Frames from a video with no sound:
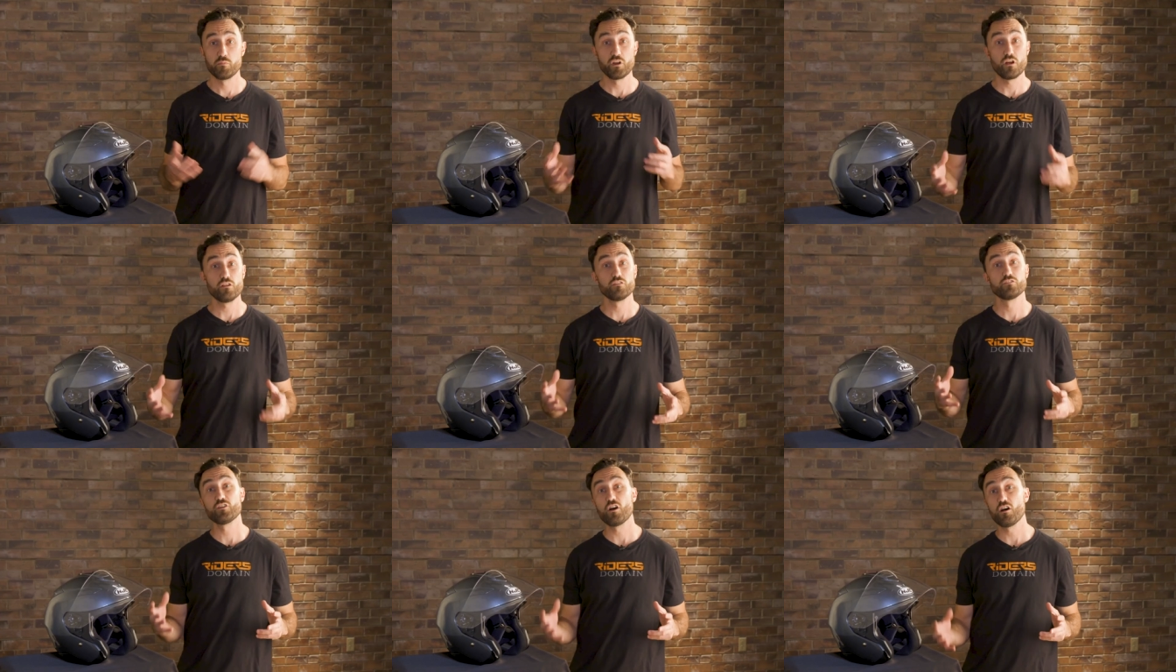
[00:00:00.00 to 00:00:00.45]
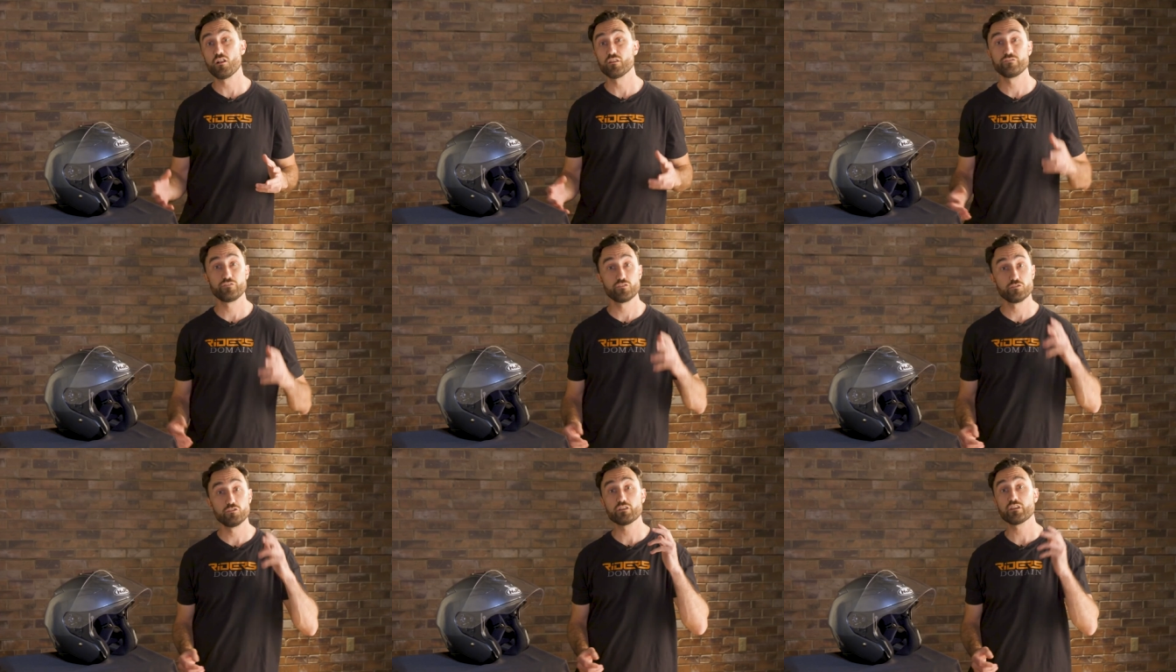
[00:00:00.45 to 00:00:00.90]
But all in all,
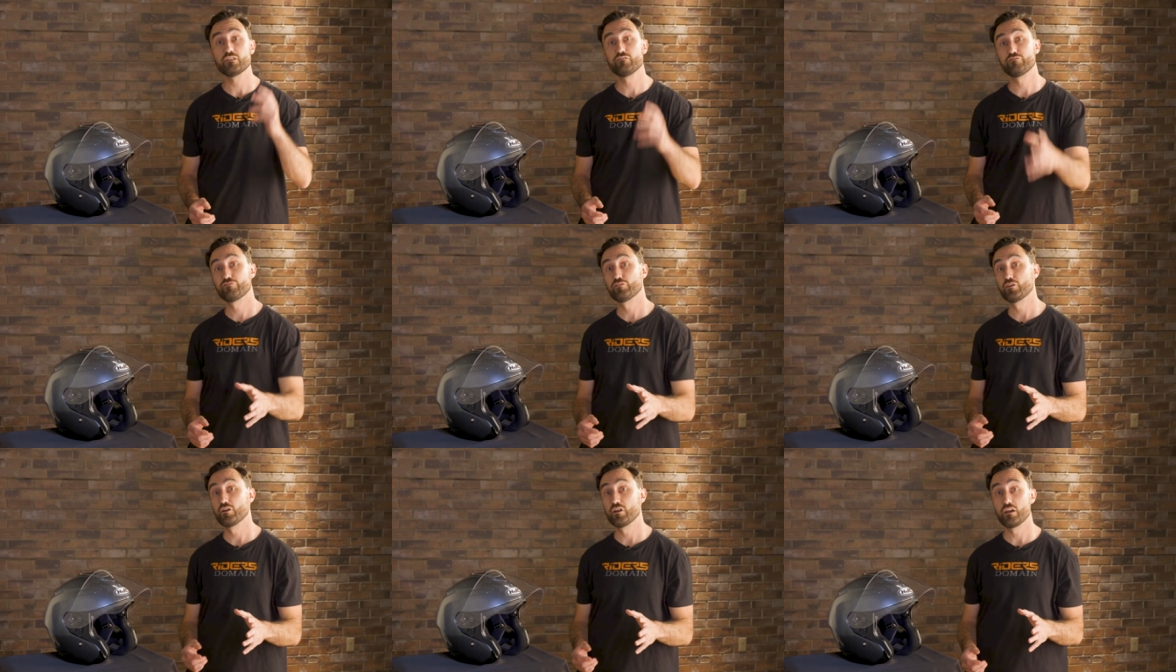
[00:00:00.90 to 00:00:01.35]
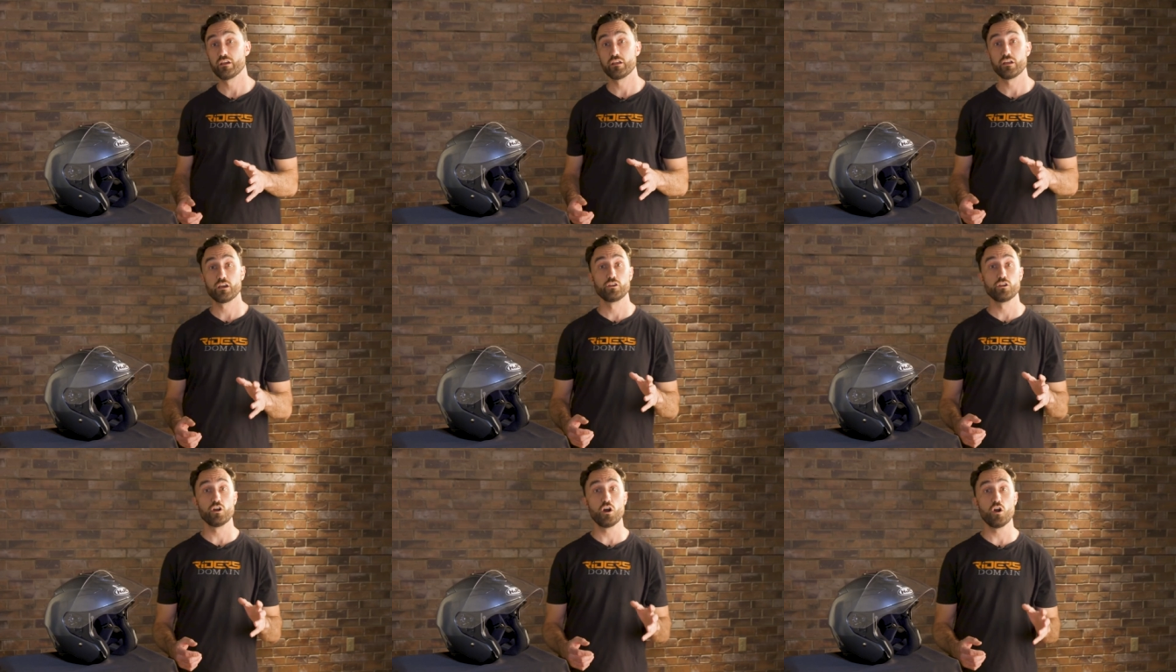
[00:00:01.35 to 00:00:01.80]
if you're looking for
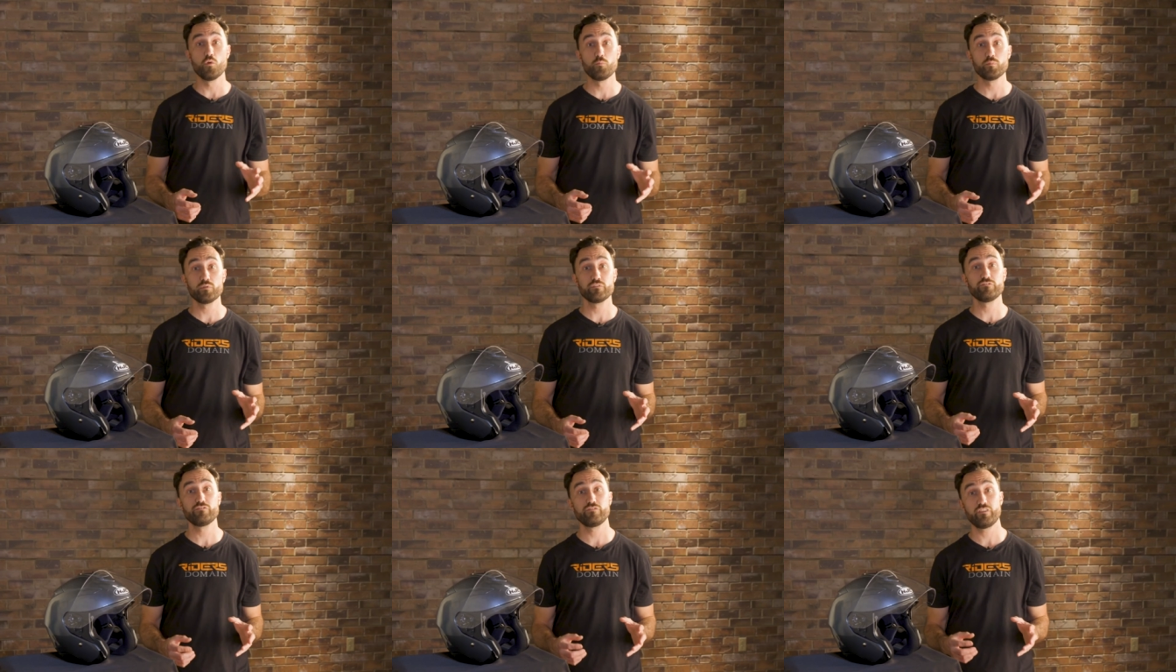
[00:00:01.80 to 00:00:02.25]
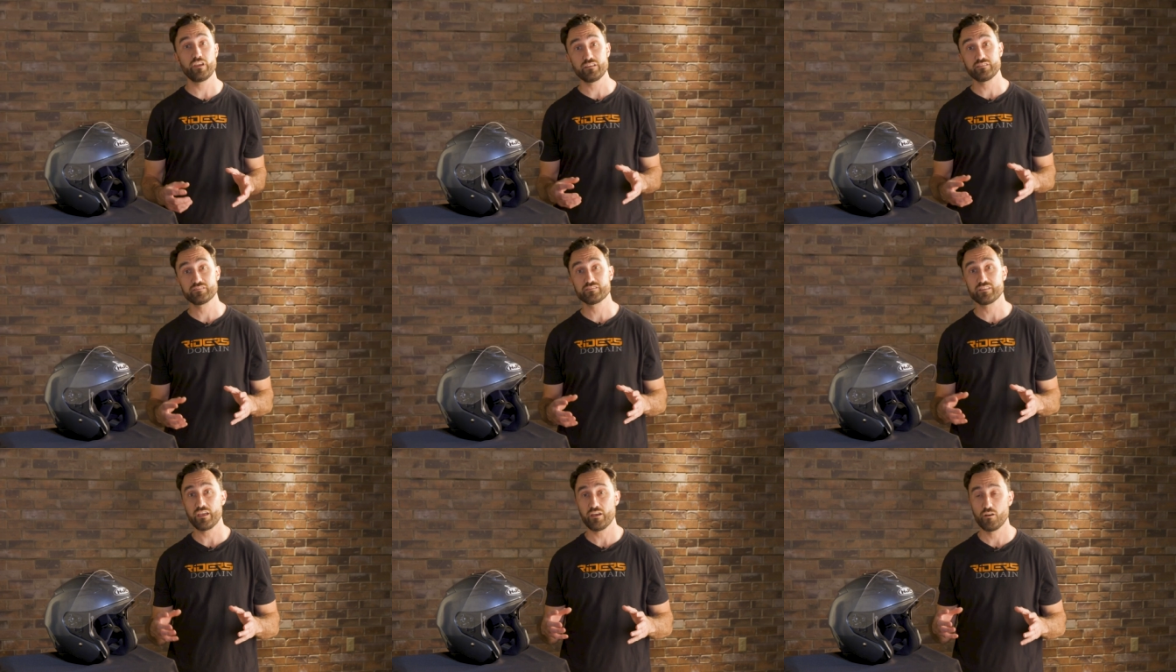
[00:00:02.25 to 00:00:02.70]
a, an
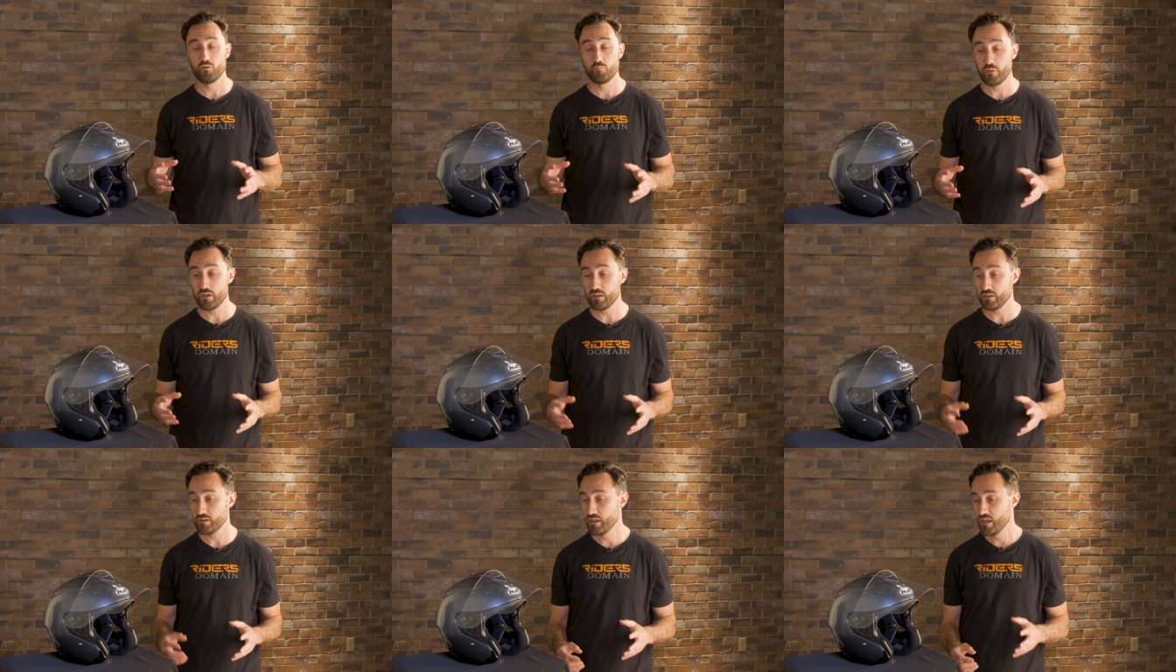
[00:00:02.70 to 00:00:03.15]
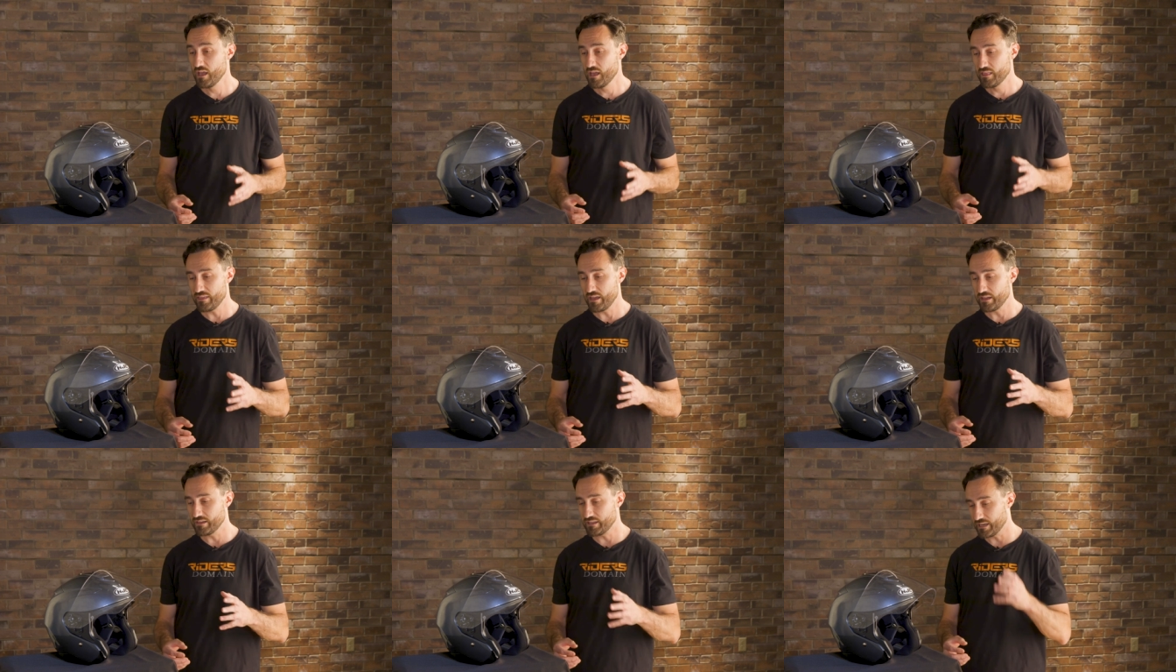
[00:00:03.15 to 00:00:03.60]
open-faced helmet
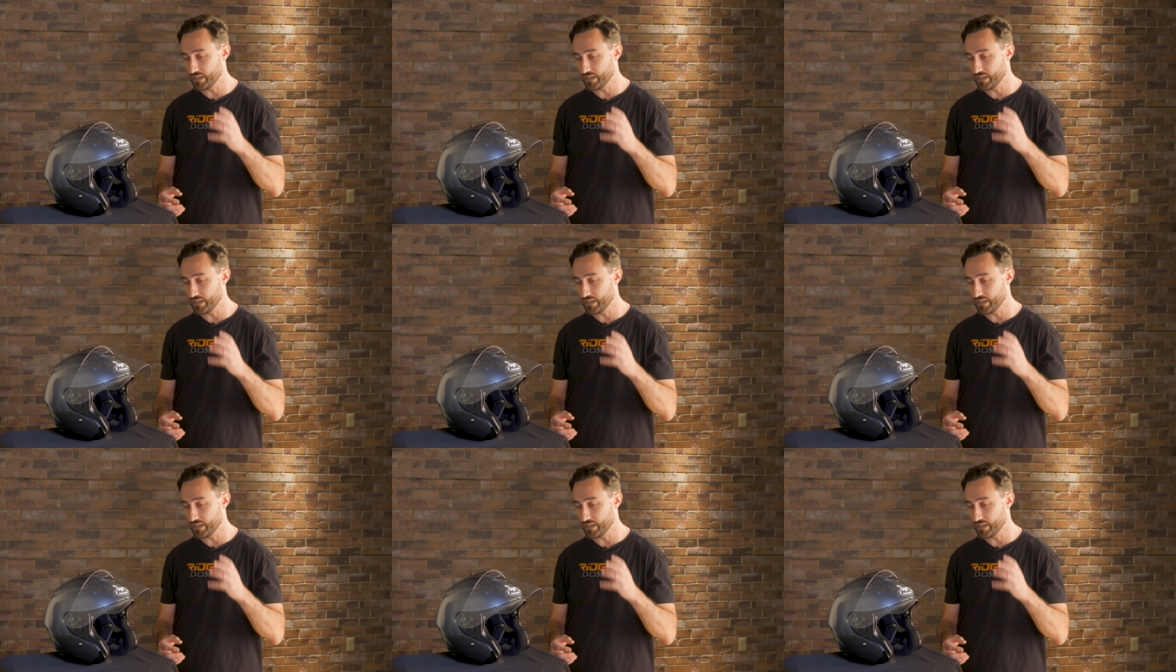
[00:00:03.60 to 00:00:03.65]
that,